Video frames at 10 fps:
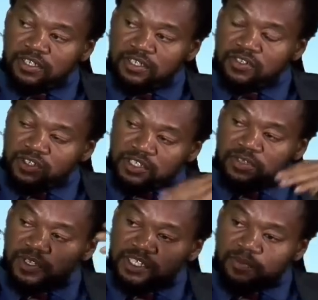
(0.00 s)
So this is
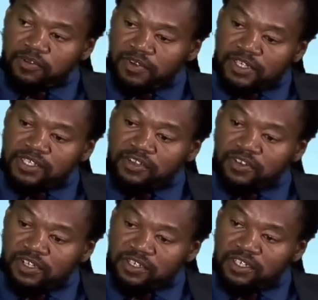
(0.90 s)
what separates
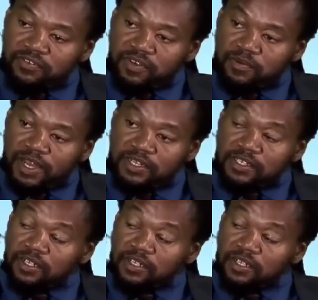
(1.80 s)
synchronicity from, let's say,